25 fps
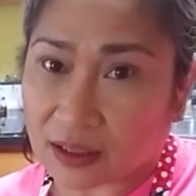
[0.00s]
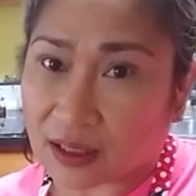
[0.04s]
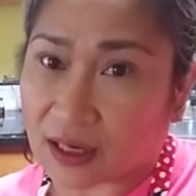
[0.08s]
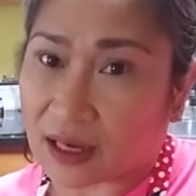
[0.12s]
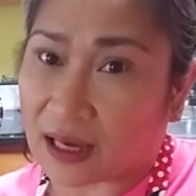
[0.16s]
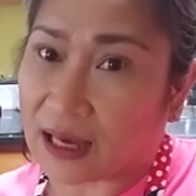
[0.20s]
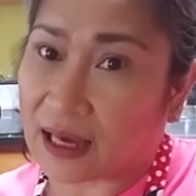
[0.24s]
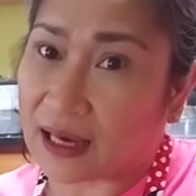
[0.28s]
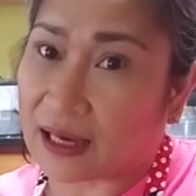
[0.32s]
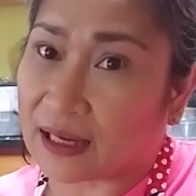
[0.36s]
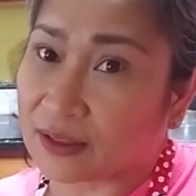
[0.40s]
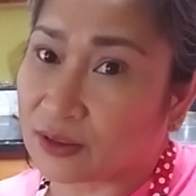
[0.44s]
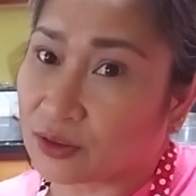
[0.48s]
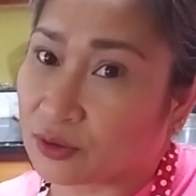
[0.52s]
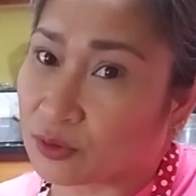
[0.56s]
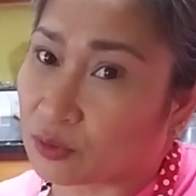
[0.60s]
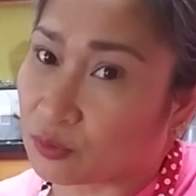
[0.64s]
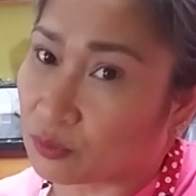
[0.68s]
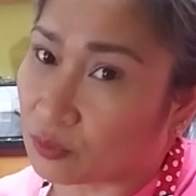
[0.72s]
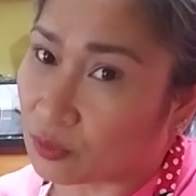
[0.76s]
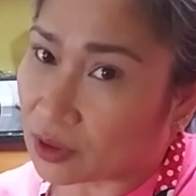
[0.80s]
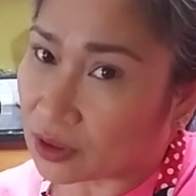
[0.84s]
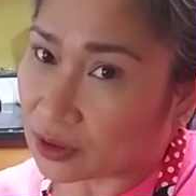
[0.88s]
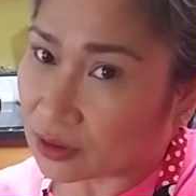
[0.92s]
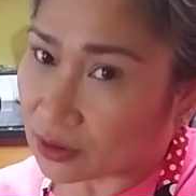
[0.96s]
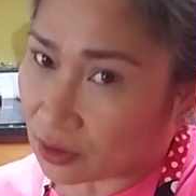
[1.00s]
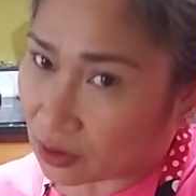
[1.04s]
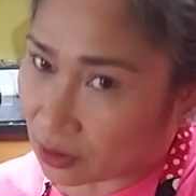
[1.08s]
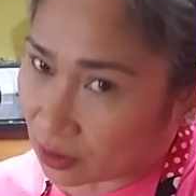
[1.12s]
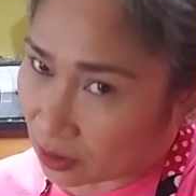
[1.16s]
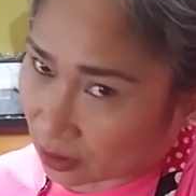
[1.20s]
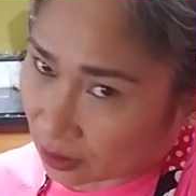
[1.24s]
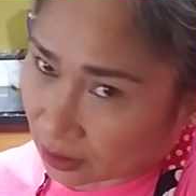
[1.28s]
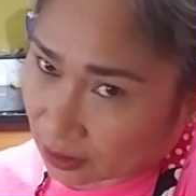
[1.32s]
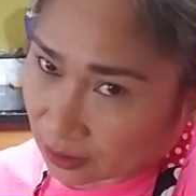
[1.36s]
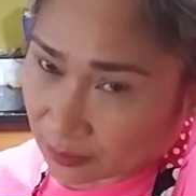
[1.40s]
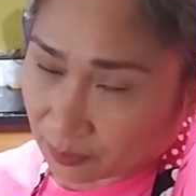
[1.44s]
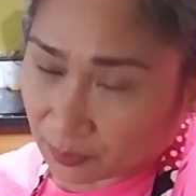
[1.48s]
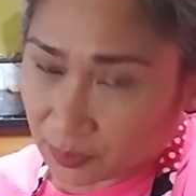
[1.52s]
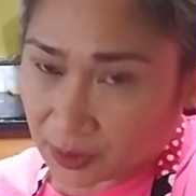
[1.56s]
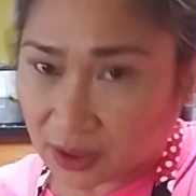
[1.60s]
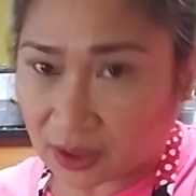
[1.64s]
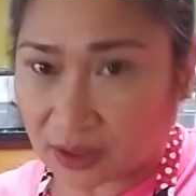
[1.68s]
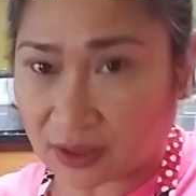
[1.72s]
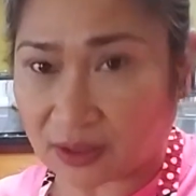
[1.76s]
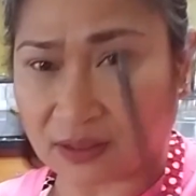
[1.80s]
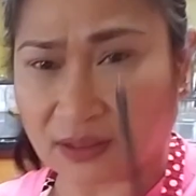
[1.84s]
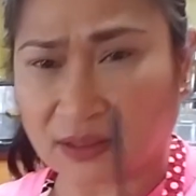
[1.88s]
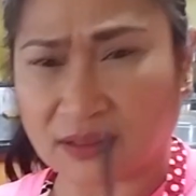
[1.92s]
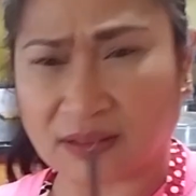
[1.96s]
I don't want garlic
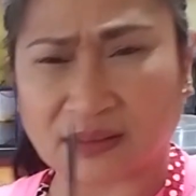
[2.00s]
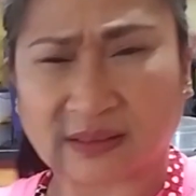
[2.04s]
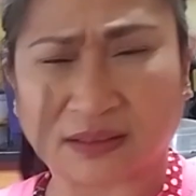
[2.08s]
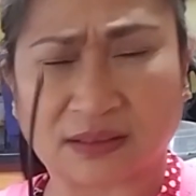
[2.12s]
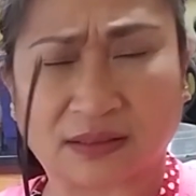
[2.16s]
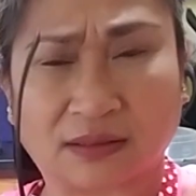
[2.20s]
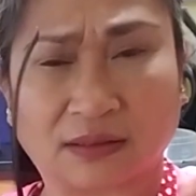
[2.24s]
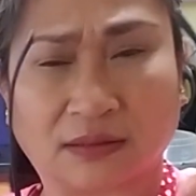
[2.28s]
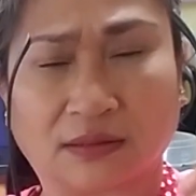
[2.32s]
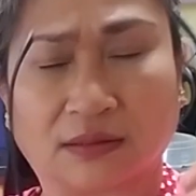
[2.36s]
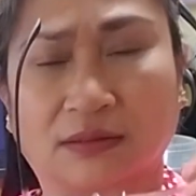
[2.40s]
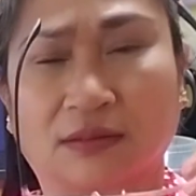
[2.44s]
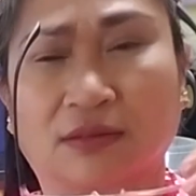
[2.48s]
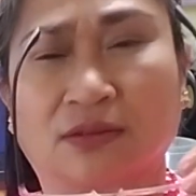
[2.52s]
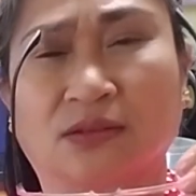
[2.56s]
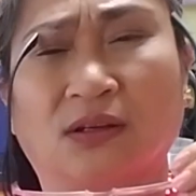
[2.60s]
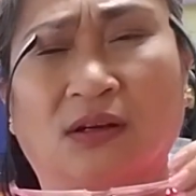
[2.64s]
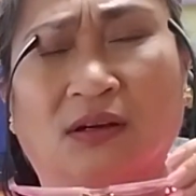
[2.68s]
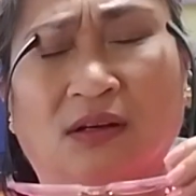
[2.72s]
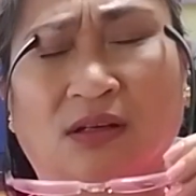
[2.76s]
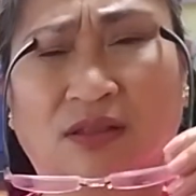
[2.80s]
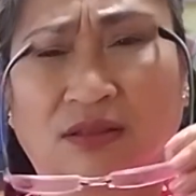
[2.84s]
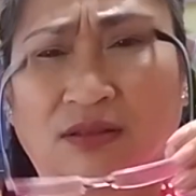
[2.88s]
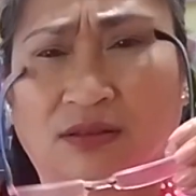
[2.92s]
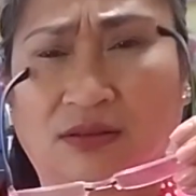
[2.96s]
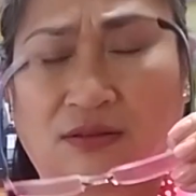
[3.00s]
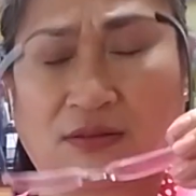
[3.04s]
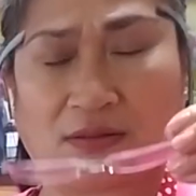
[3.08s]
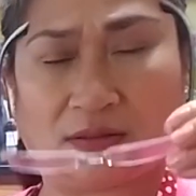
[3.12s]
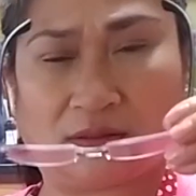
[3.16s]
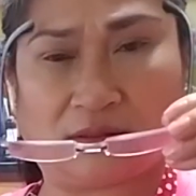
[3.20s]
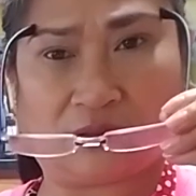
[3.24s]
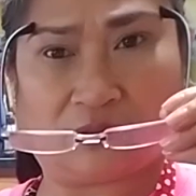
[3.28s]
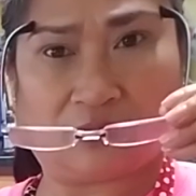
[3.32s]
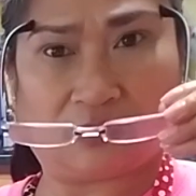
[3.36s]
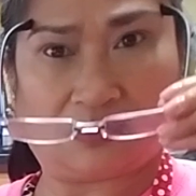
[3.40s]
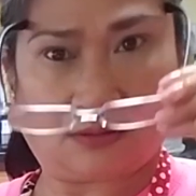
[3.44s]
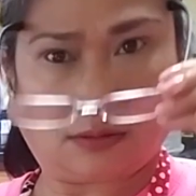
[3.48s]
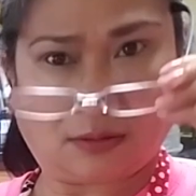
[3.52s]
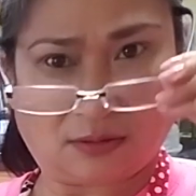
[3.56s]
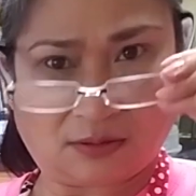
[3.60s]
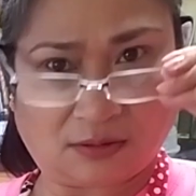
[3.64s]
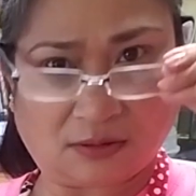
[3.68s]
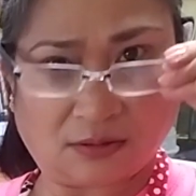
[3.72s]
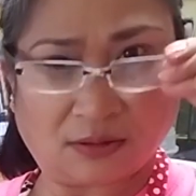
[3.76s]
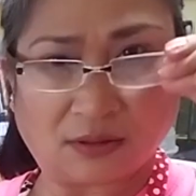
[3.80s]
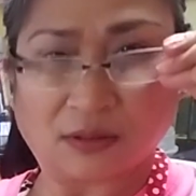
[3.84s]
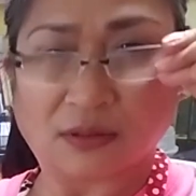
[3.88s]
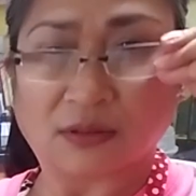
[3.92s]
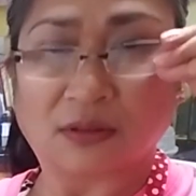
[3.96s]
because the sauce,
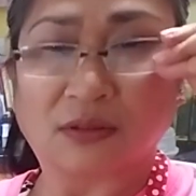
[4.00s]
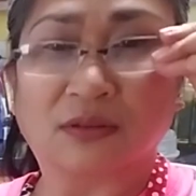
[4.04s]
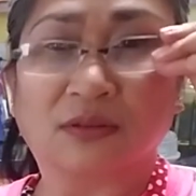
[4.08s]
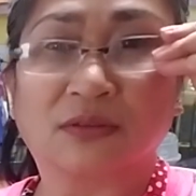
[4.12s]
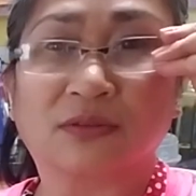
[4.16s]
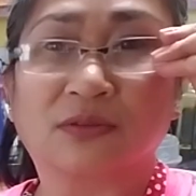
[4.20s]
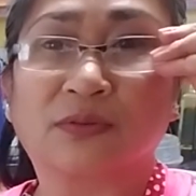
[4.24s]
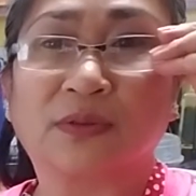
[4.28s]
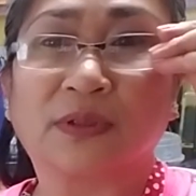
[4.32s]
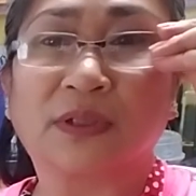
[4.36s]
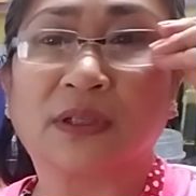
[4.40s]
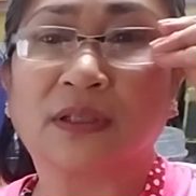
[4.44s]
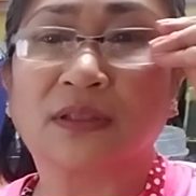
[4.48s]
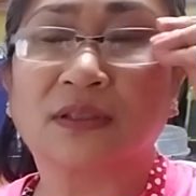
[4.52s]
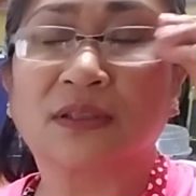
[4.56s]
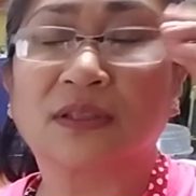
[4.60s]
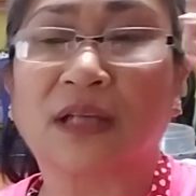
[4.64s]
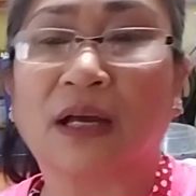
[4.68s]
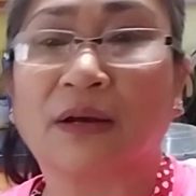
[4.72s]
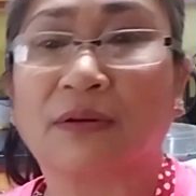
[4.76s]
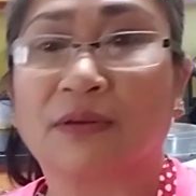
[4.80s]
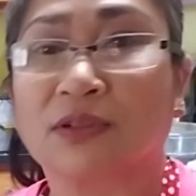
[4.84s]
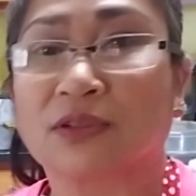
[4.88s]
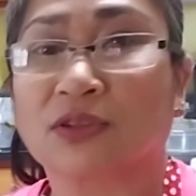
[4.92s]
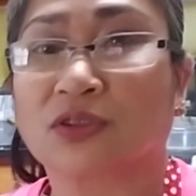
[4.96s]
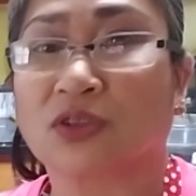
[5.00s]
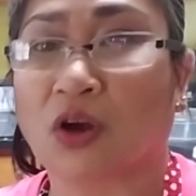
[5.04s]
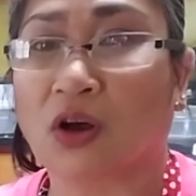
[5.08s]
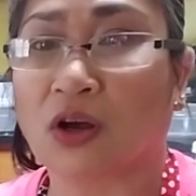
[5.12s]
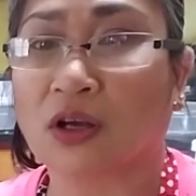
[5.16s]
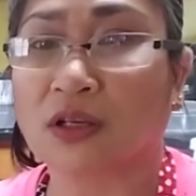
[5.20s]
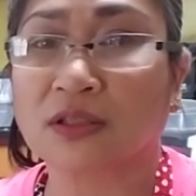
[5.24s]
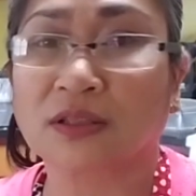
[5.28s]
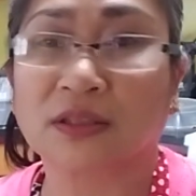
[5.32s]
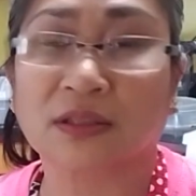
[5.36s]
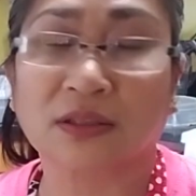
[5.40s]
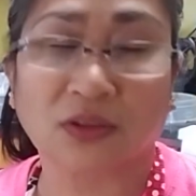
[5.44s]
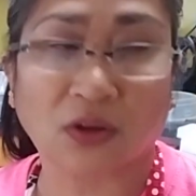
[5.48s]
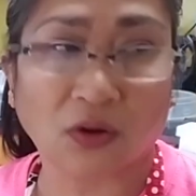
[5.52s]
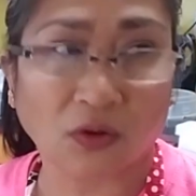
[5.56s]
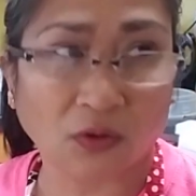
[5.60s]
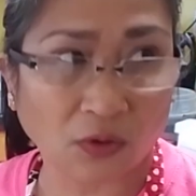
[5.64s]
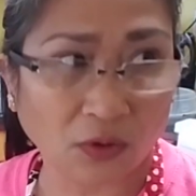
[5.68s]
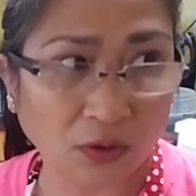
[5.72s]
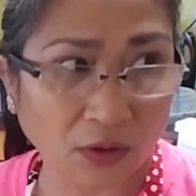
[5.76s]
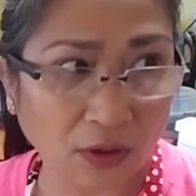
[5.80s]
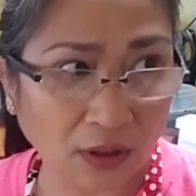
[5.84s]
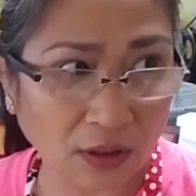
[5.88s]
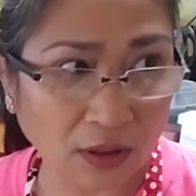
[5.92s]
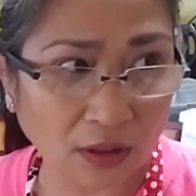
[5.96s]
sweet and sour sauce,
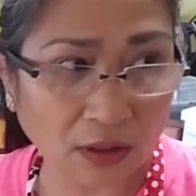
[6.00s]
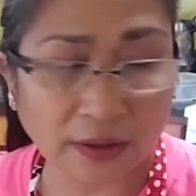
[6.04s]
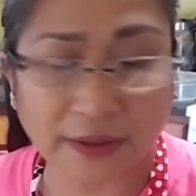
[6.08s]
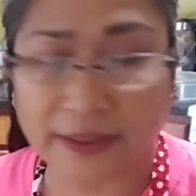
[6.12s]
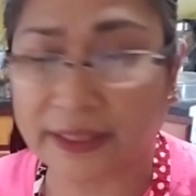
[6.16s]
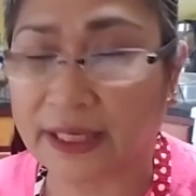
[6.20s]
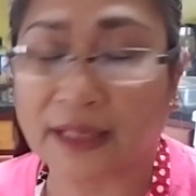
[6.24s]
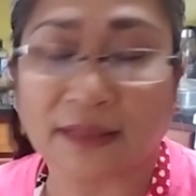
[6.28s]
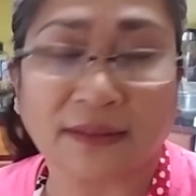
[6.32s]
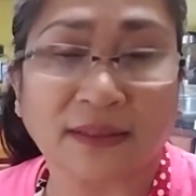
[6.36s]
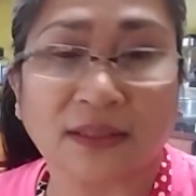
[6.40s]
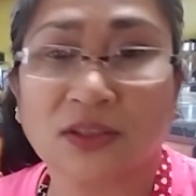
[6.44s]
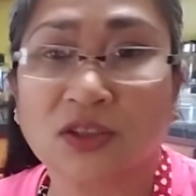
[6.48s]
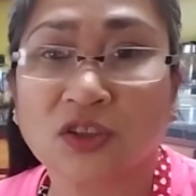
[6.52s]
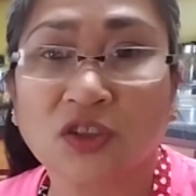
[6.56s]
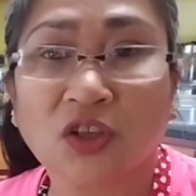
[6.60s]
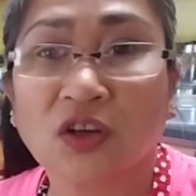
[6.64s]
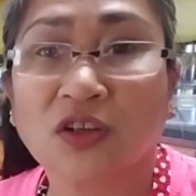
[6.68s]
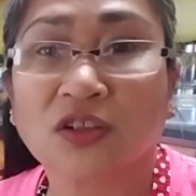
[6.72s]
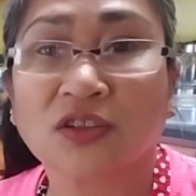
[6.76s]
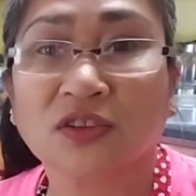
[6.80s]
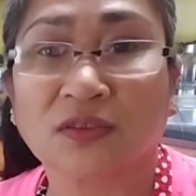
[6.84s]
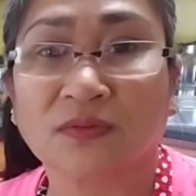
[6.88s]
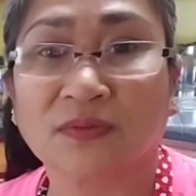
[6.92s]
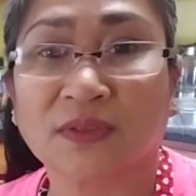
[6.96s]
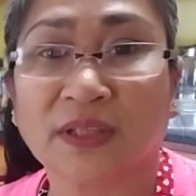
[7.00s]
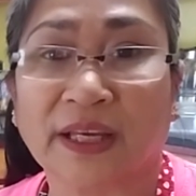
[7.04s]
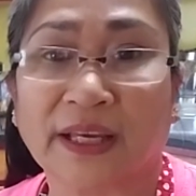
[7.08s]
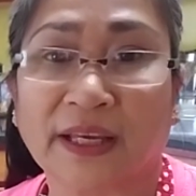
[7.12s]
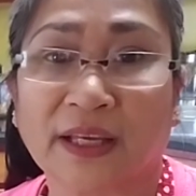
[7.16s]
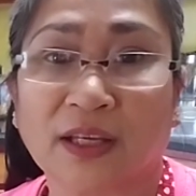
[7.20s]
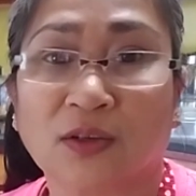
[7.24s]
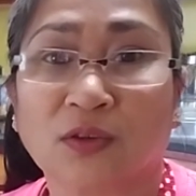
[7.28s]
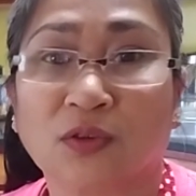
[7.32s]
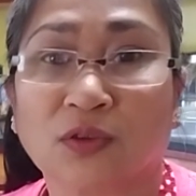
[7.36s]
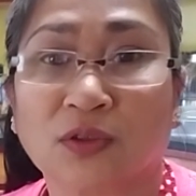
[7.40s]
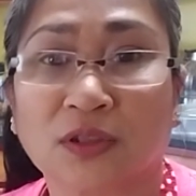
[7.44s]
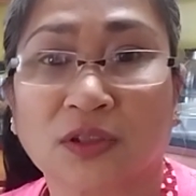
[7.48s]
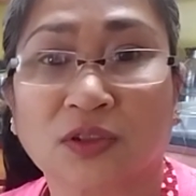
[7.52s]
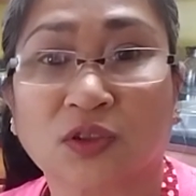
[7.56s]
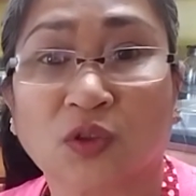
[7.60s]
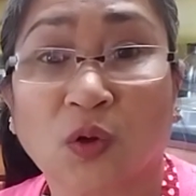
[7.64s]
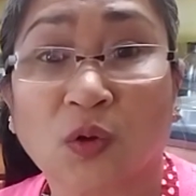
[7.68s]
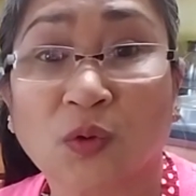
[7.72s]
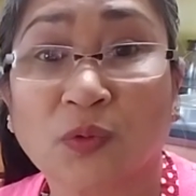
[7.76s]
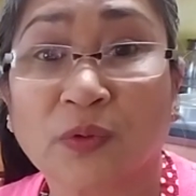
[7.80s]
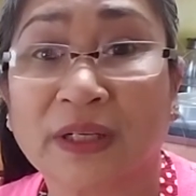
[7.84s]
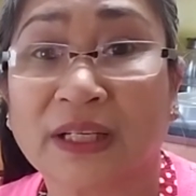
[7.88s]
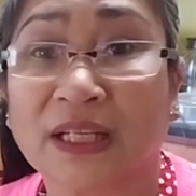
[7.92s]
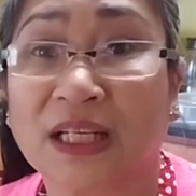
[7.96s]
or yeah, the sauce of the egg roll is
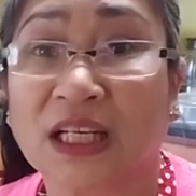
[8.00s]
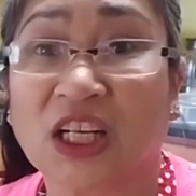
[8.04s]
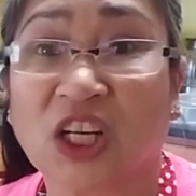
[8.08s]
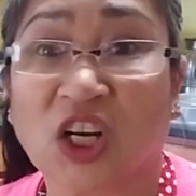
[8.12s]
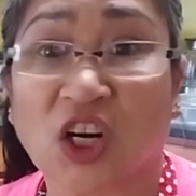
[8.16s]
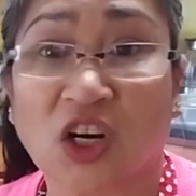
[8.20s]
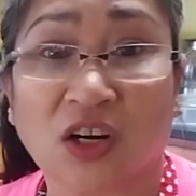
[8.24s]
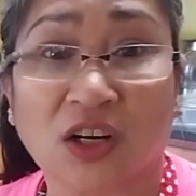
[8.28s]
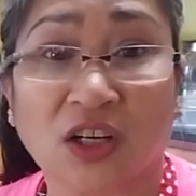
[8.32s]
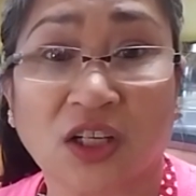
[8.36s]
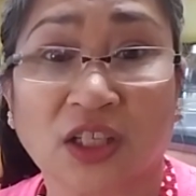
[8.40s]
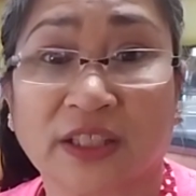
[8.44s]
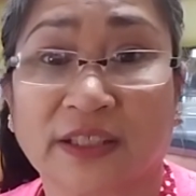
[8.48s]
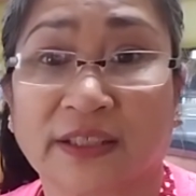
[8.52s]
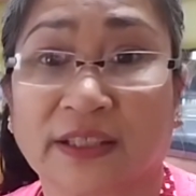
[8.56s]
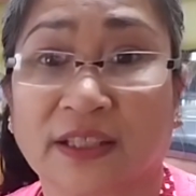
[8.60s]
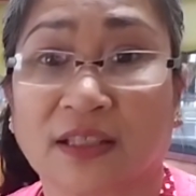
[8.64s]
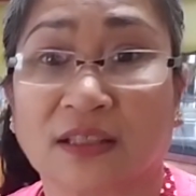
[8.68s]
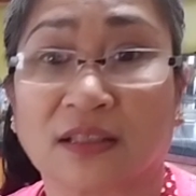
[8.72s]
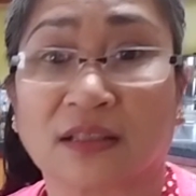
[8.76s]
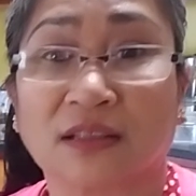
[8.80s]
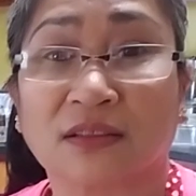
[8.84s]
already garlicky.